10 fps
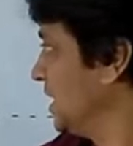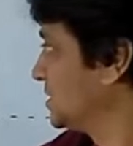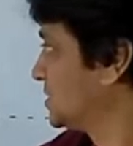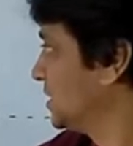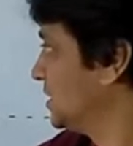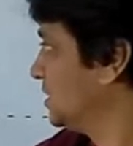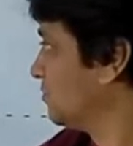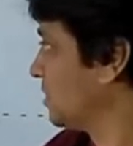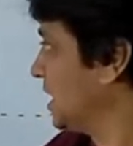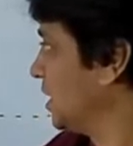It's a
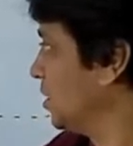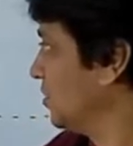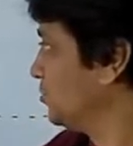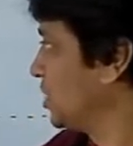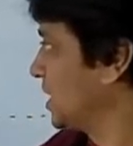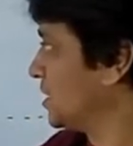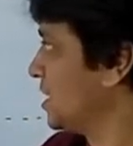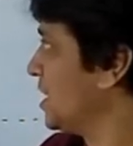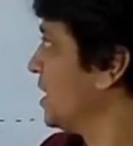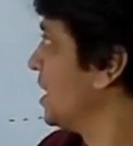real object.
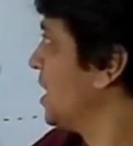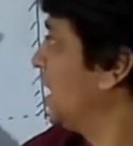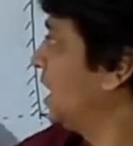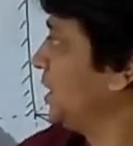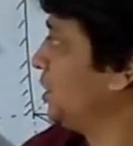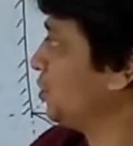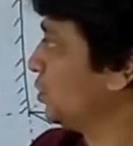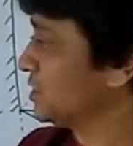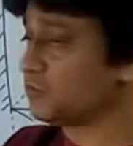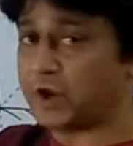
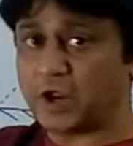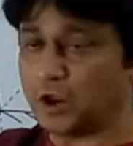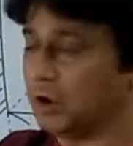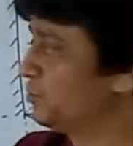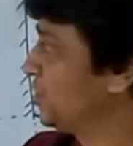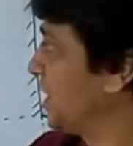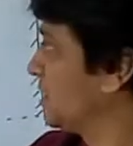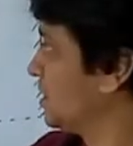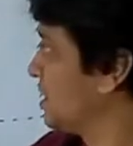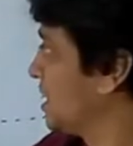I2 is real
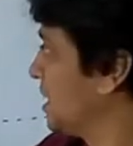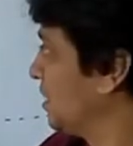object.